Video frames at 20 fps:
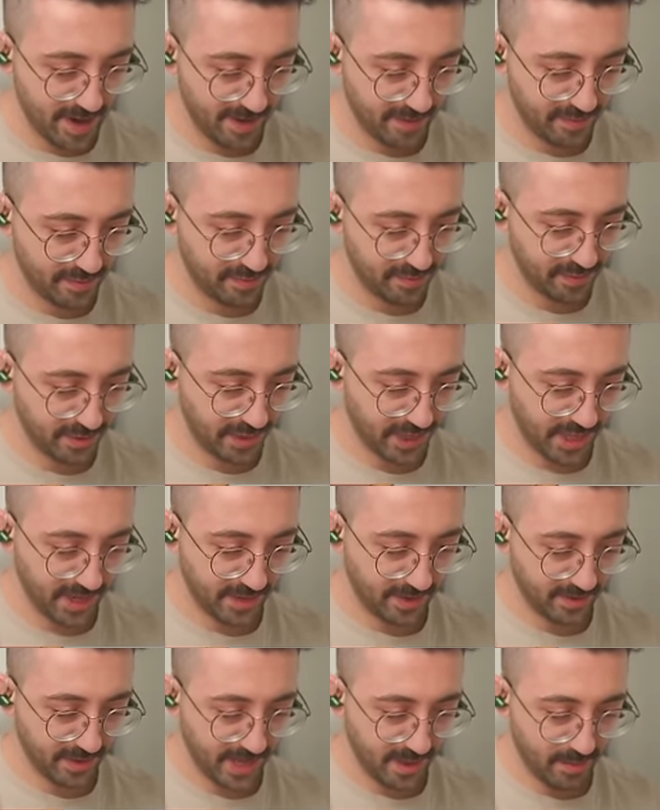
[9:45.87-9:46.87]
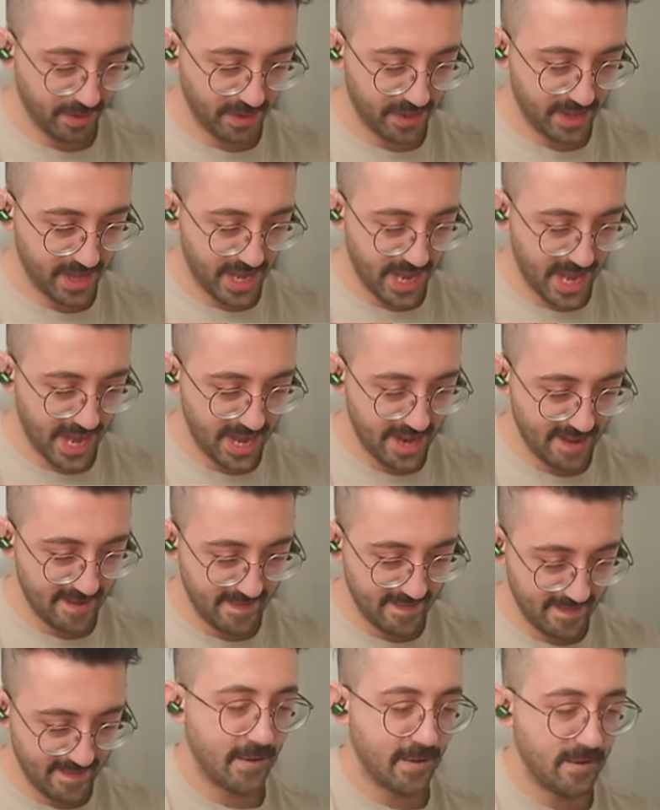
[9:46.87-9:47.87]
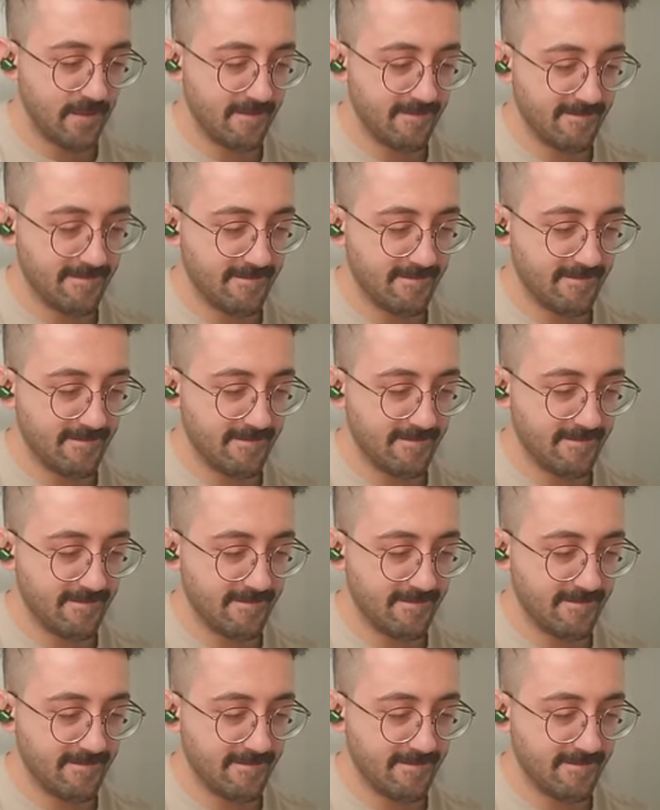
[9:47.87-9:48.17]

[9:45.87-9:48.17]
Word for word: I fully agree with that. Oh.